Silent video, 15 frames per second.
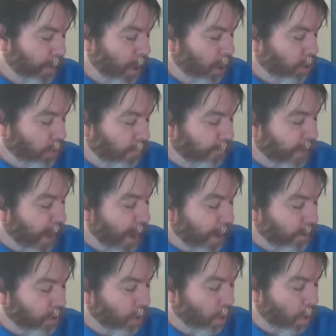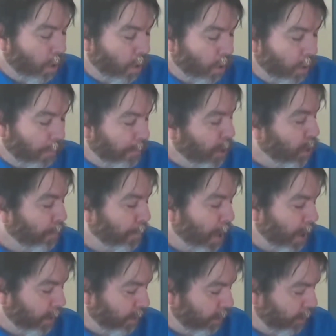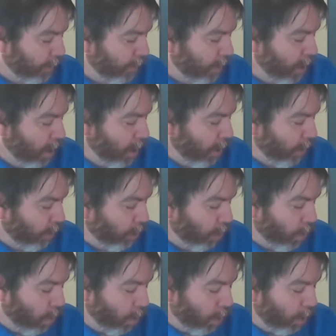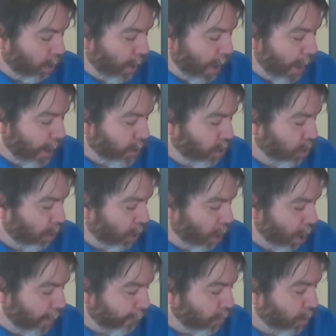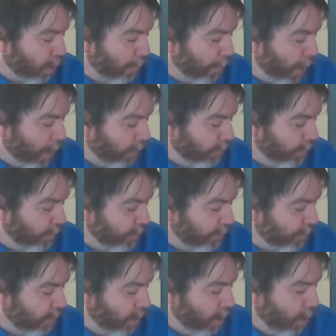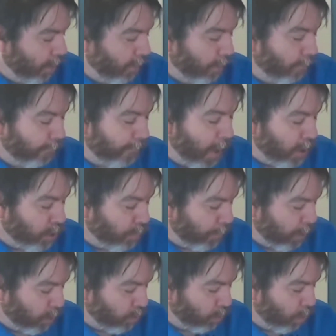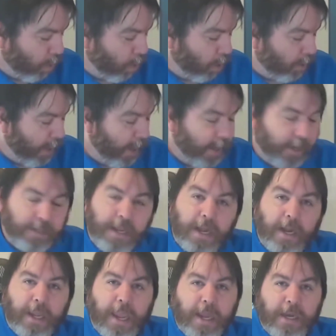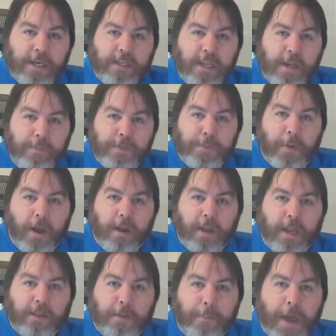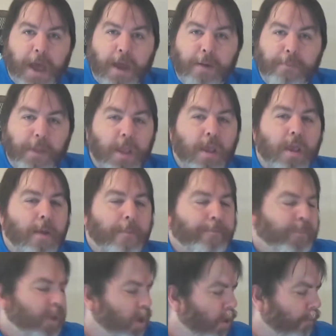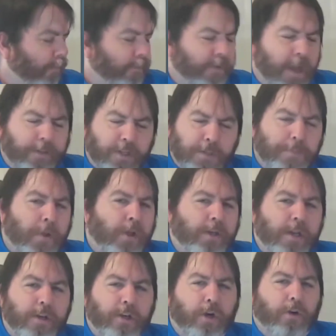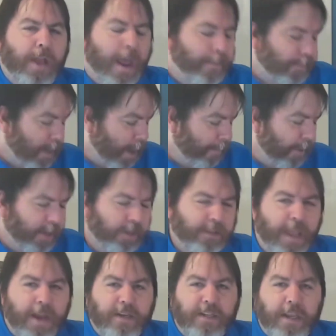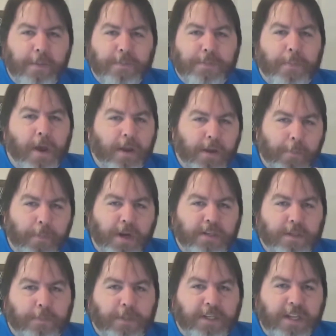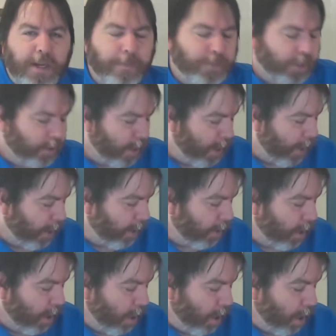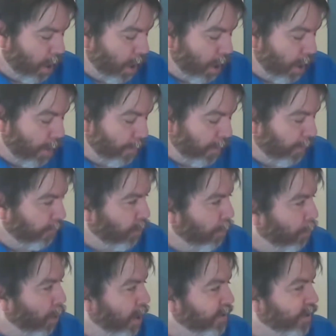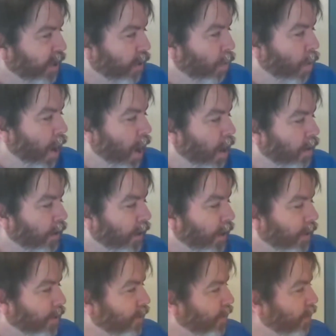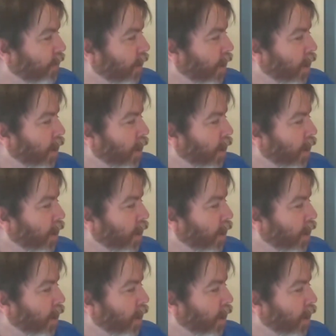You've got your mute button, your on-hook and off-hook buttons, your volume control, and a dedicated Teams button at the bottom. You know, if you've got this plugged into your laptop and hit that Teams button, it brings up the Teams client. If you press it while it's